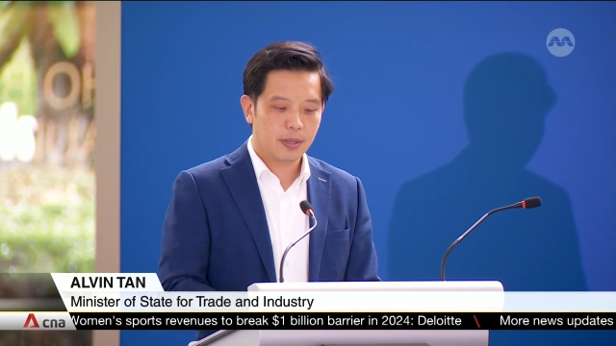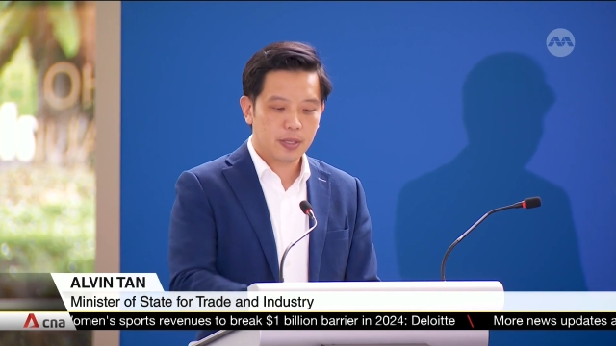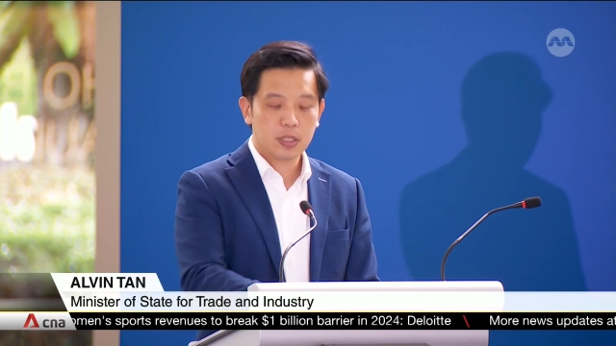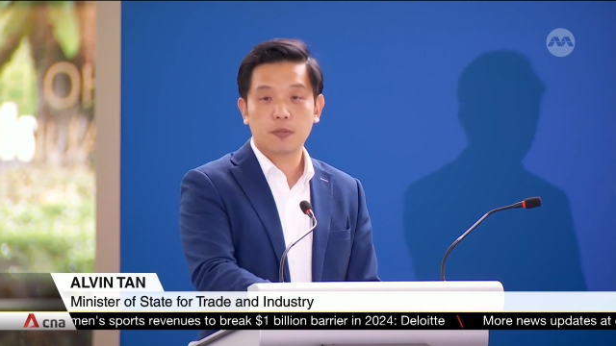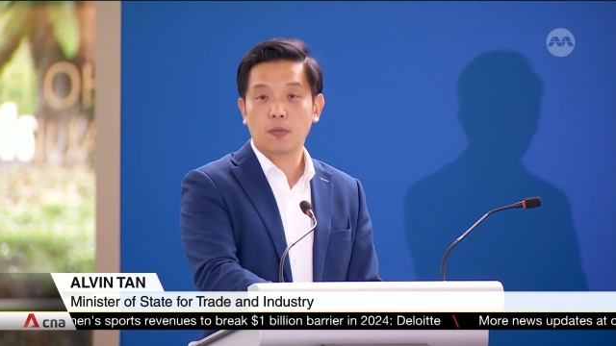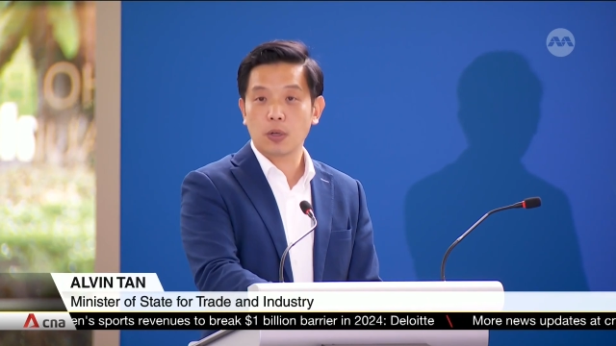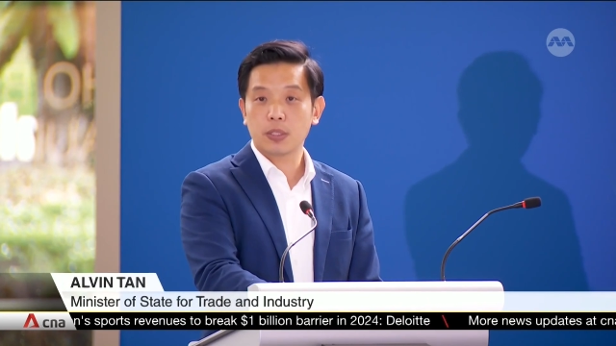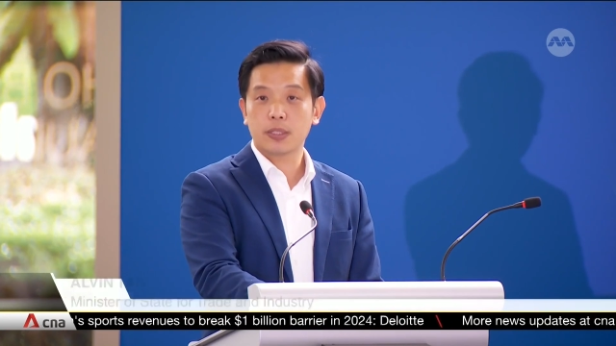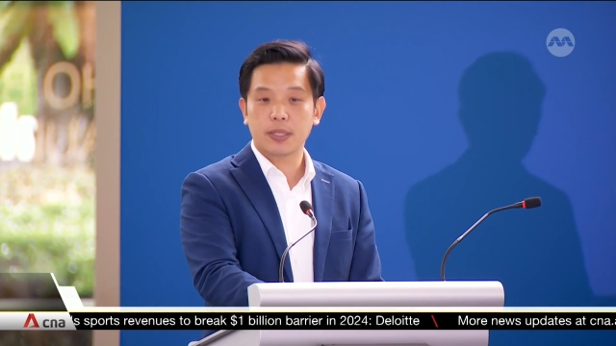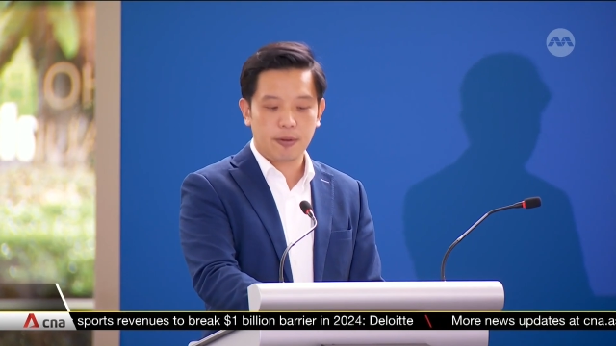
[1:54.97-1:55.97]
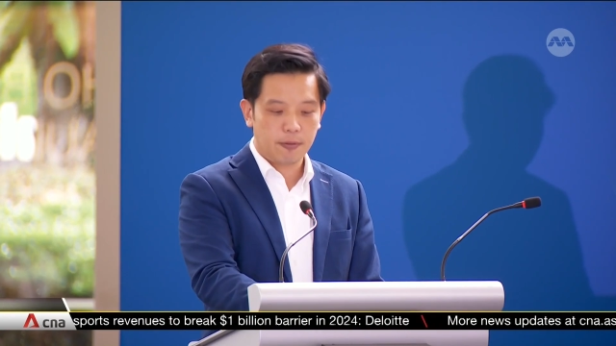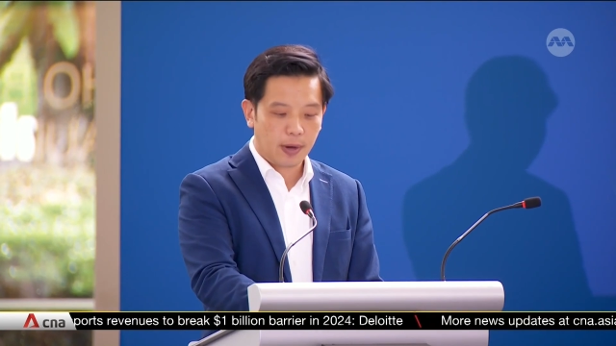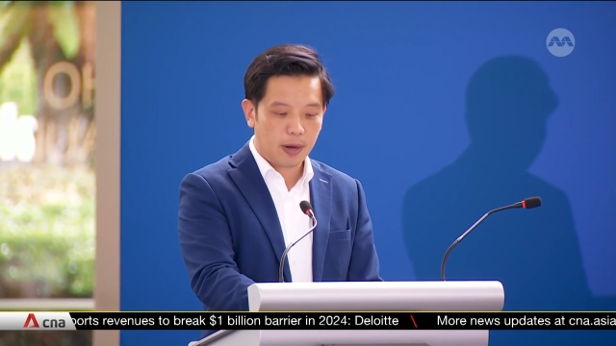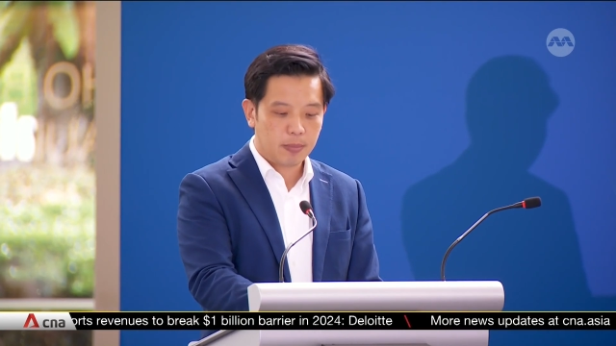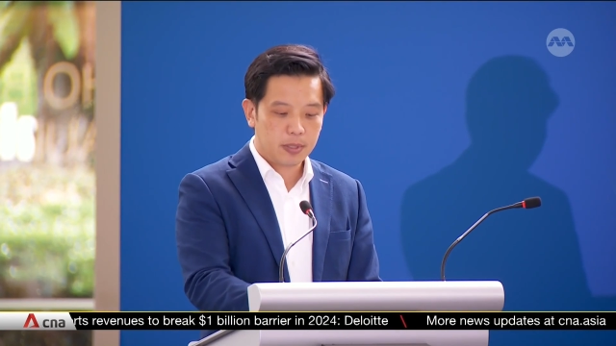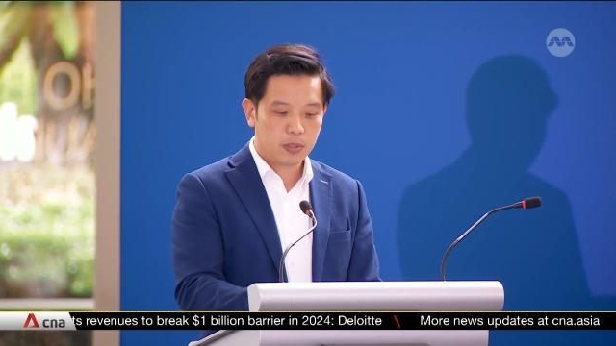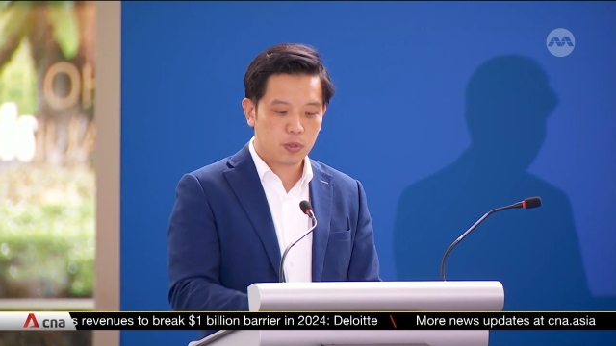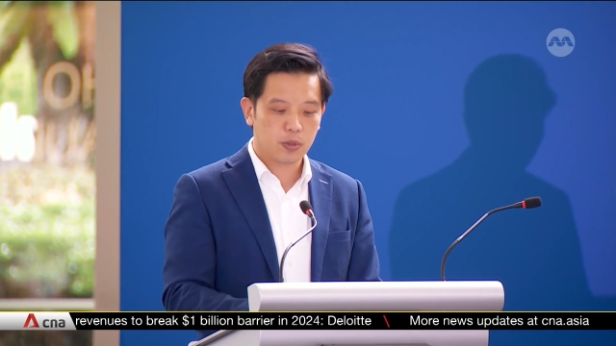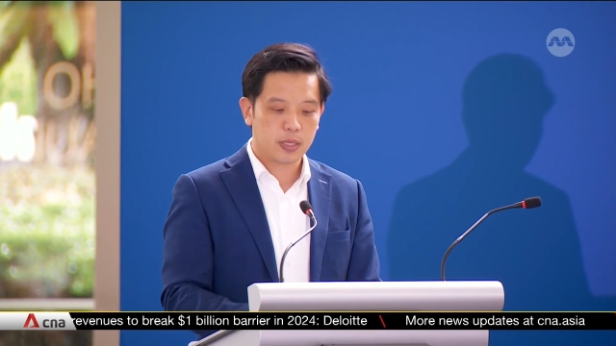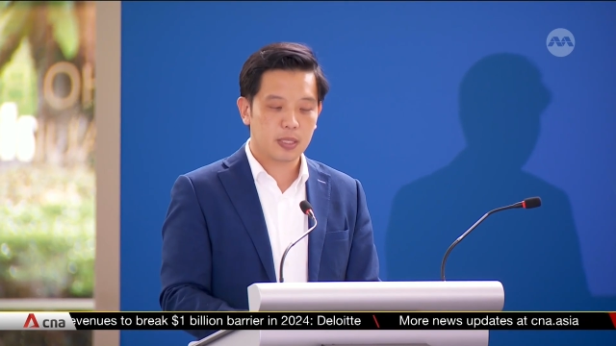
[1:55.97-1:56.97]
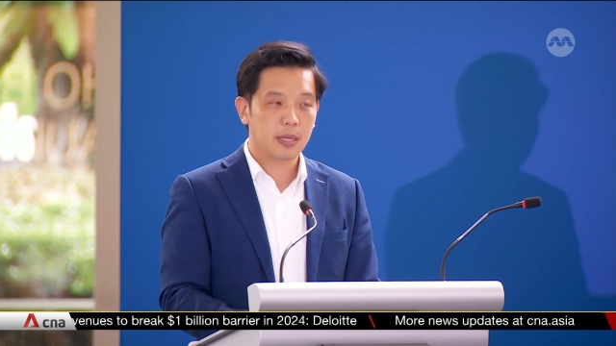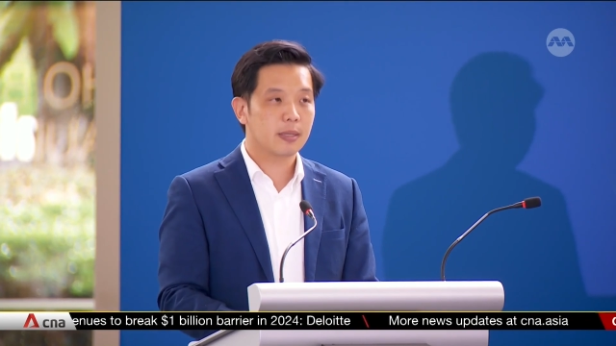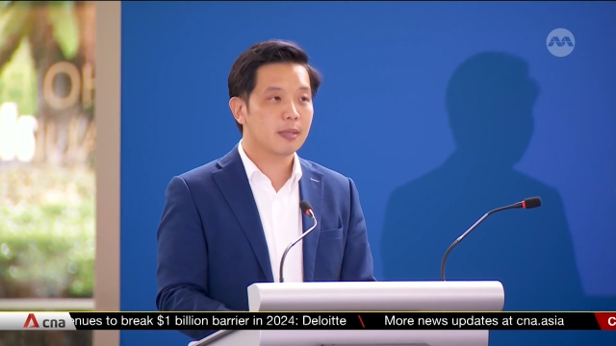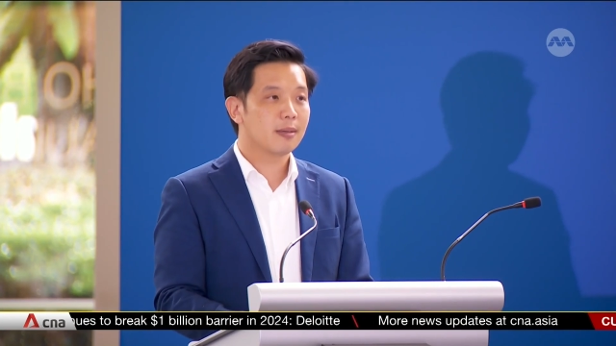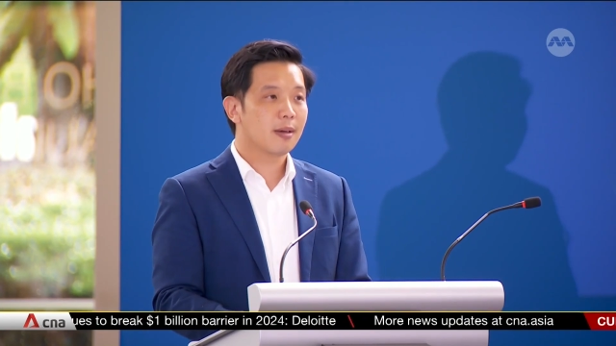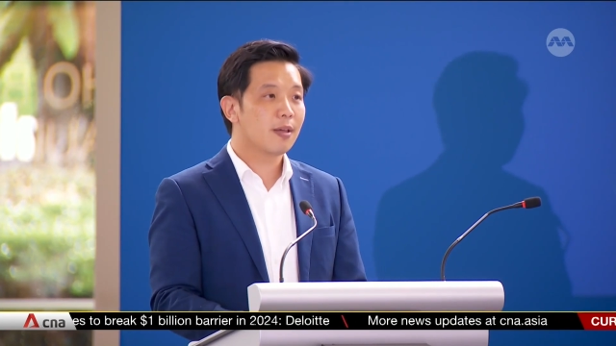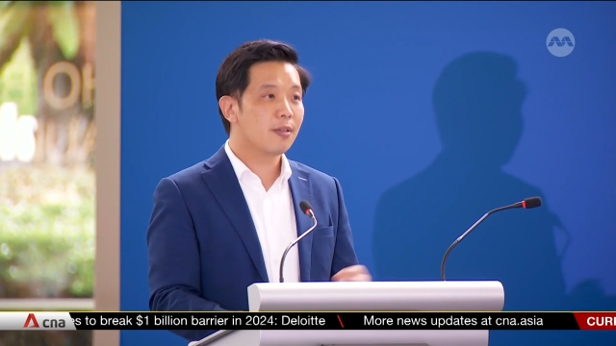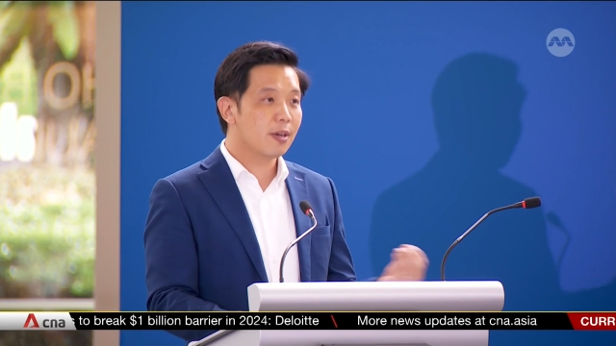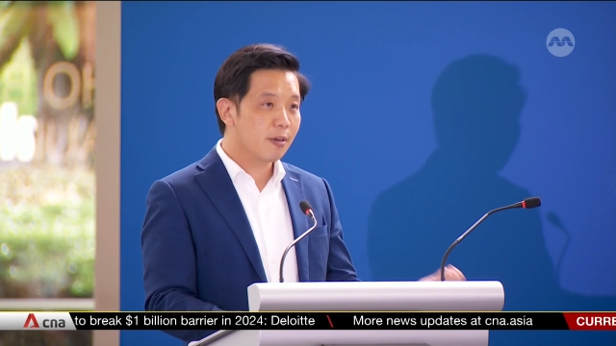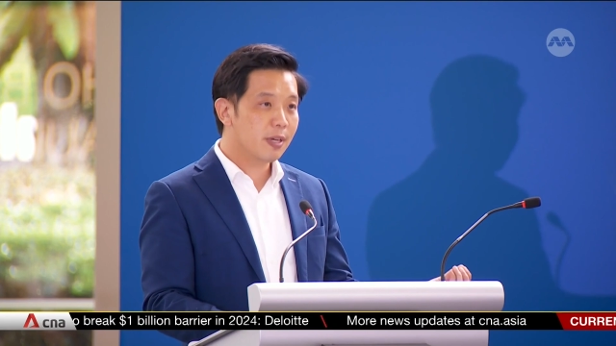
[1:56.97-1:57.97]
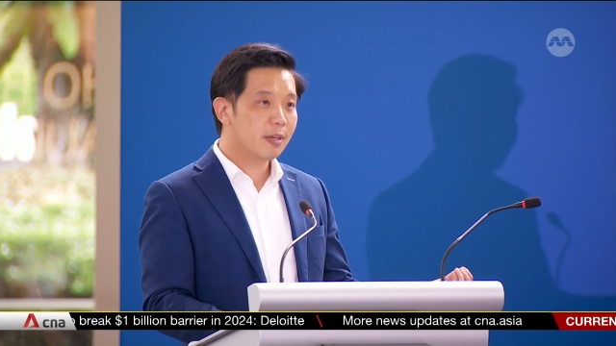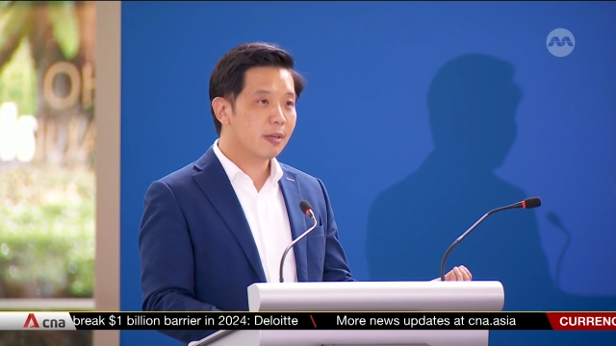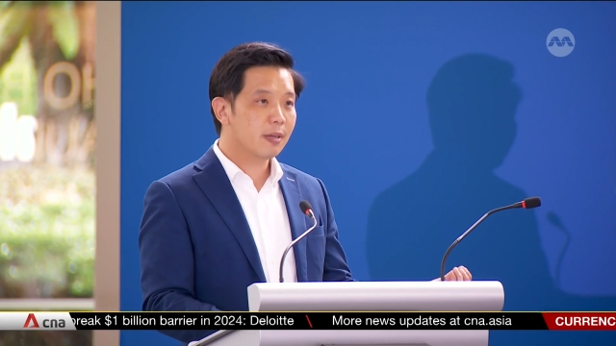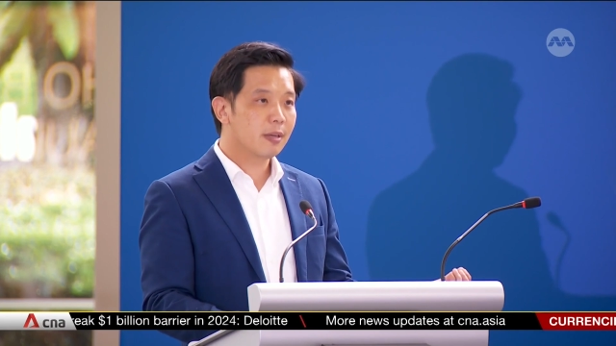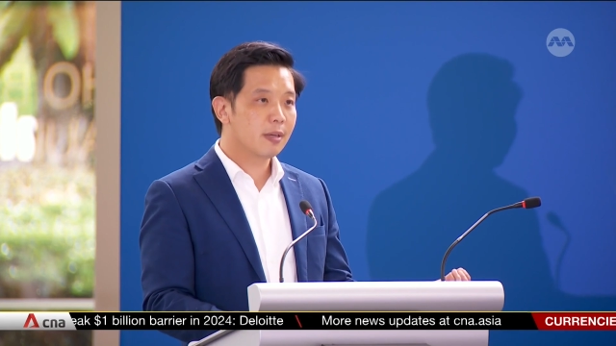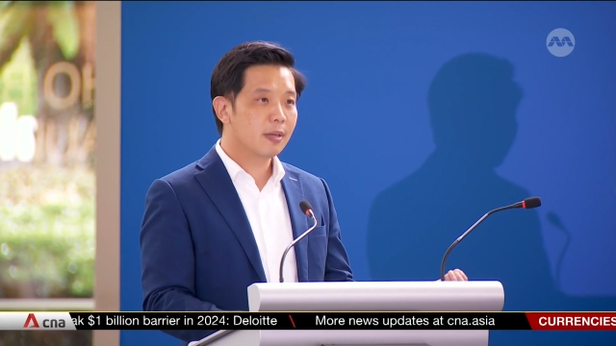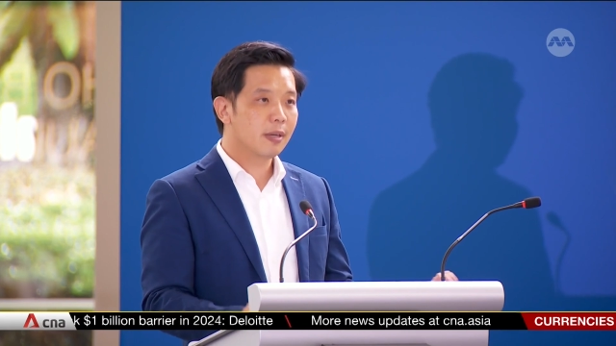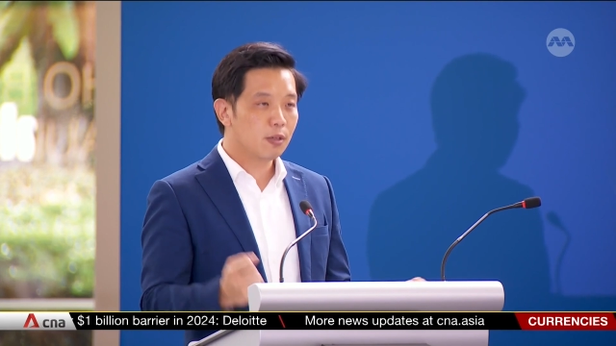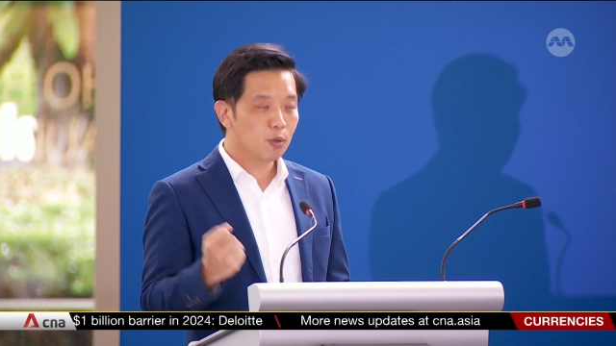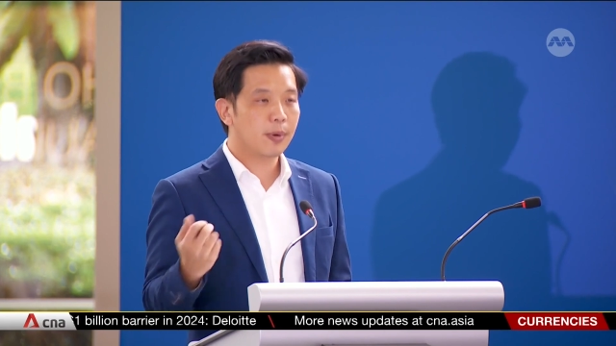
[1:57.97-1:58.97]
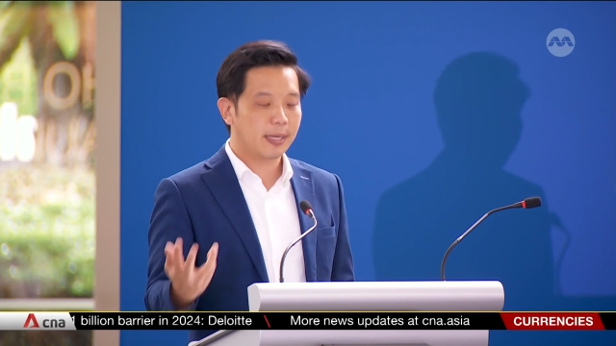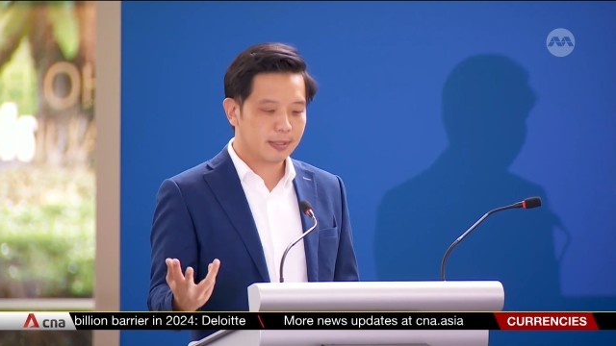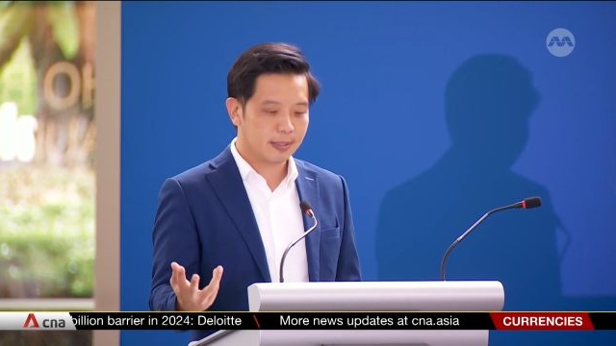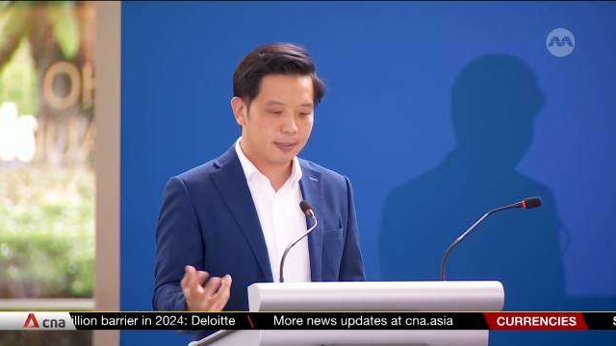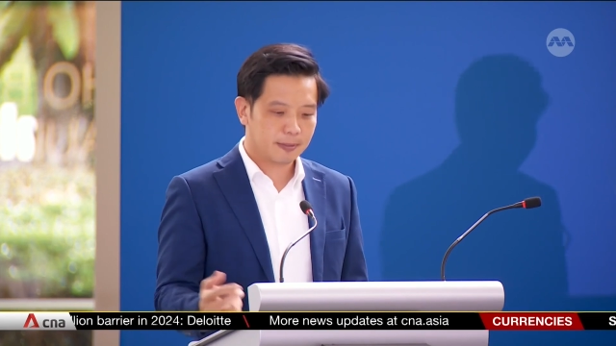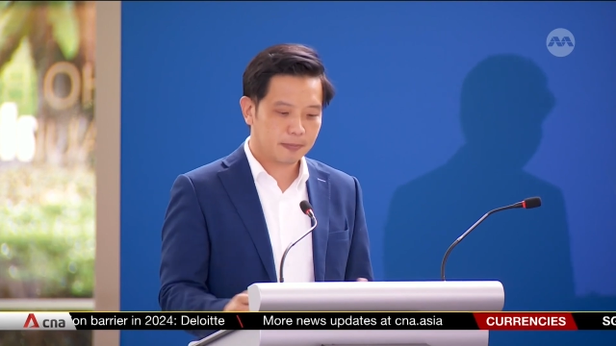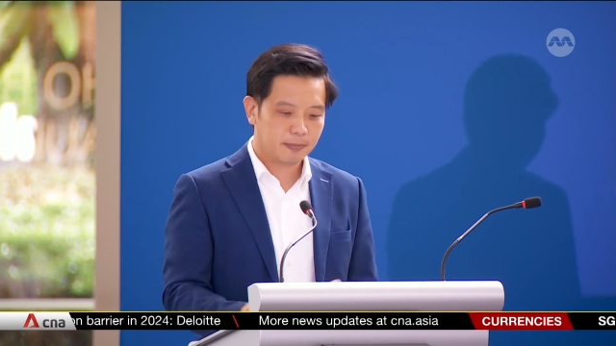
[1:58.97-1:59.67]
This forces an environment to translate theory into practice.